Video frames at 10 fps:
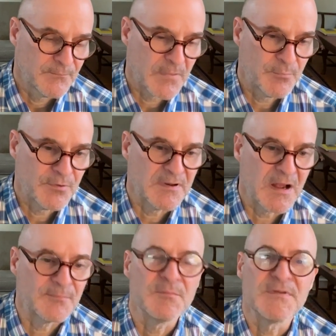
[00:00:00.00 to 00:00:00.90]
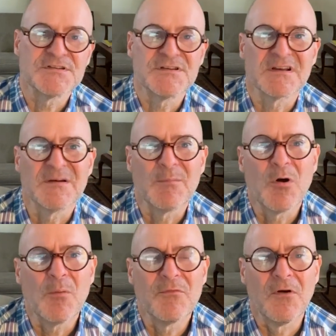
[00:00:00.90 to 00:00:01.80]
I'm pretty optimistic and I'm
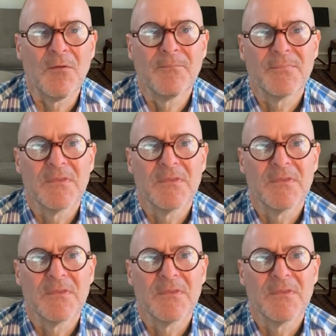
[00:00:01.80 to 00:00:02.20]
hopeful.